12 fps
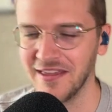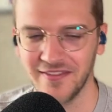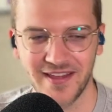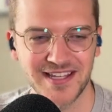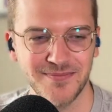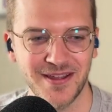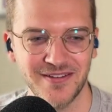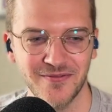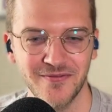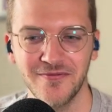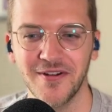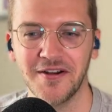think that's
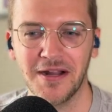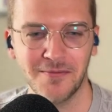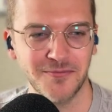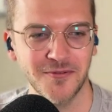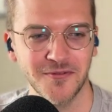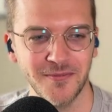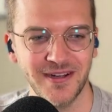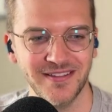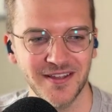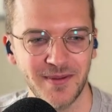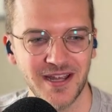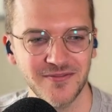been very helpful for
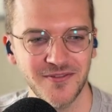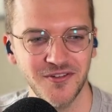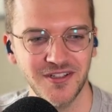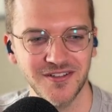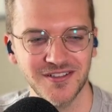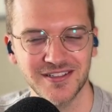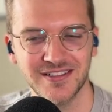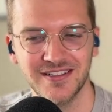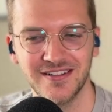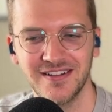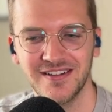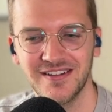me the past few years.
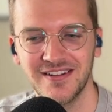